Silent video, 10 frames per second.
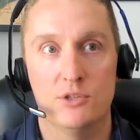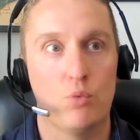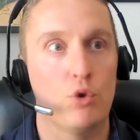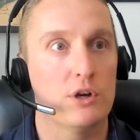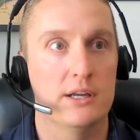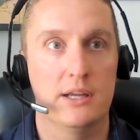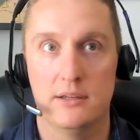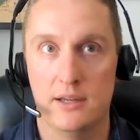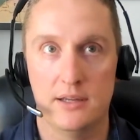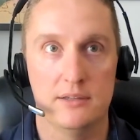
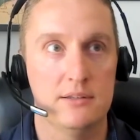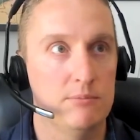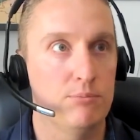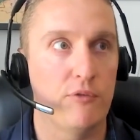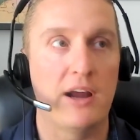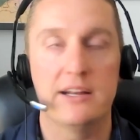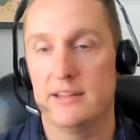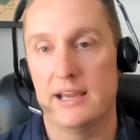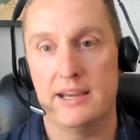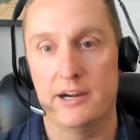working in providing
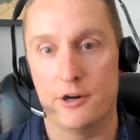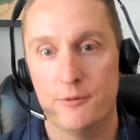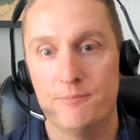that care.